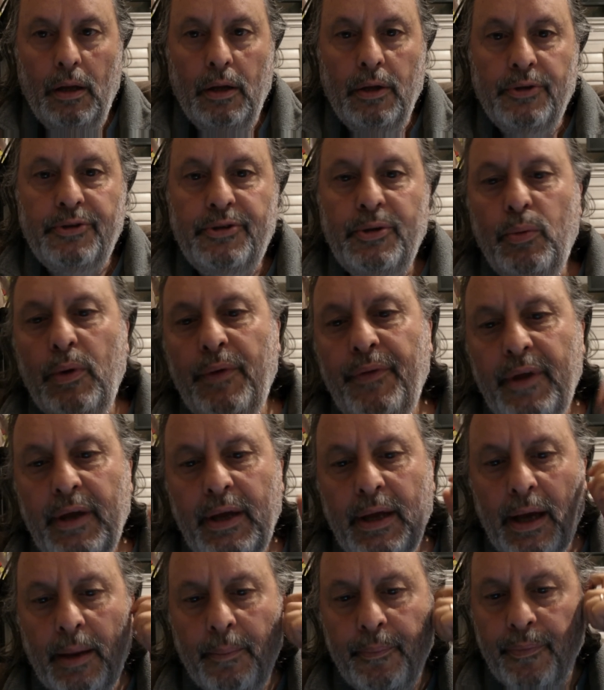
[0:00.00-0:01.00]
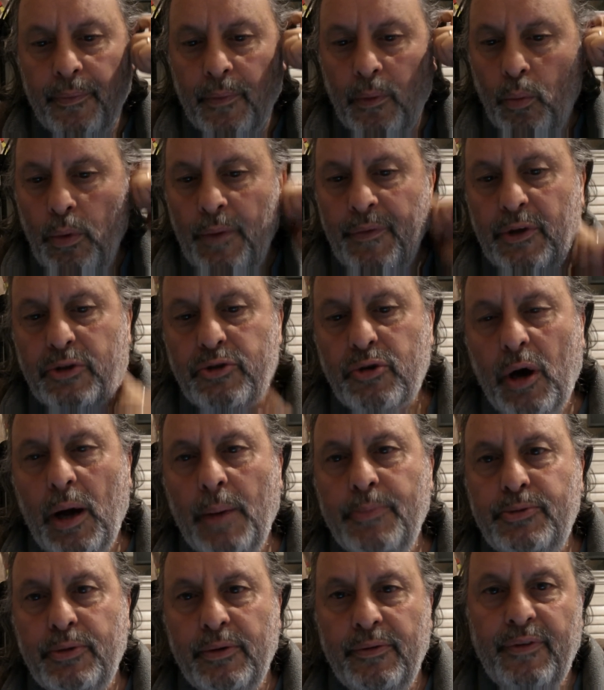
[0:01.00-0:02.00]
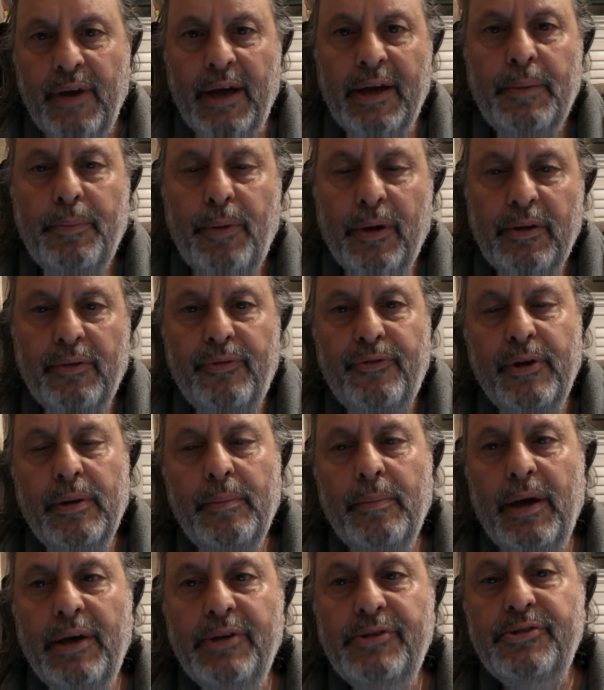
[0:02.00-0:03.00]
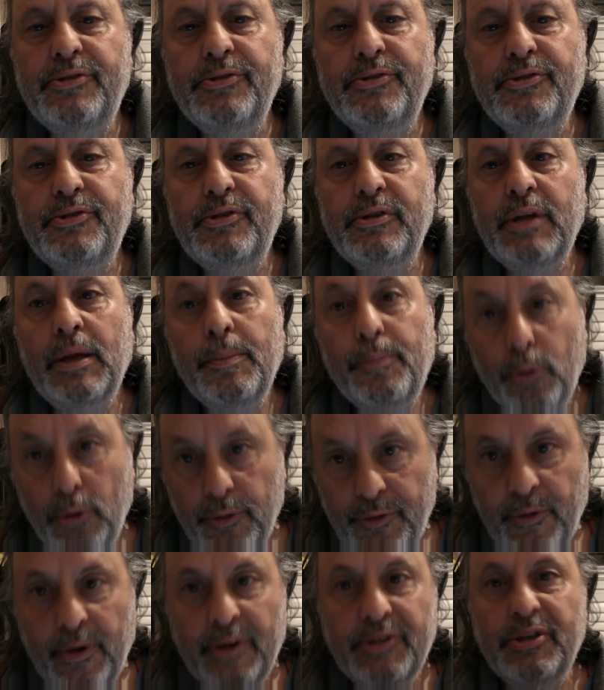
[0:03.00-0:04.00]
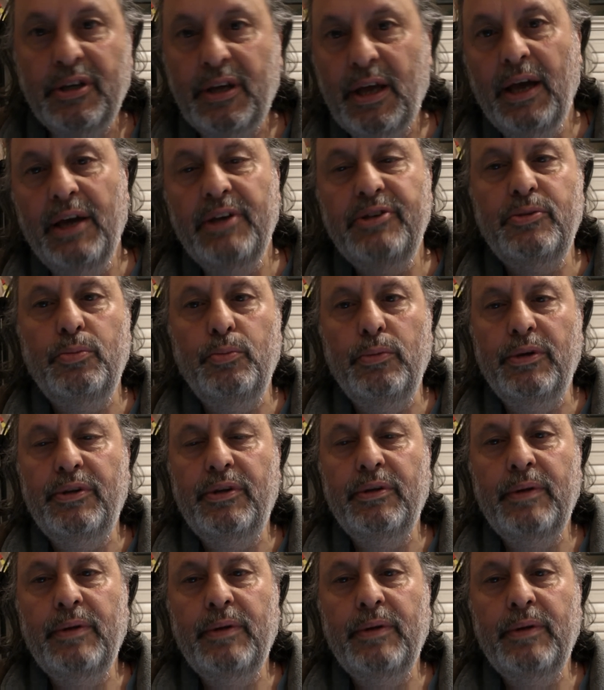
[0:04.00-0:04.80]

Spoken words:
See, when the tribes were invaded by the Freemasons and they brought their education with,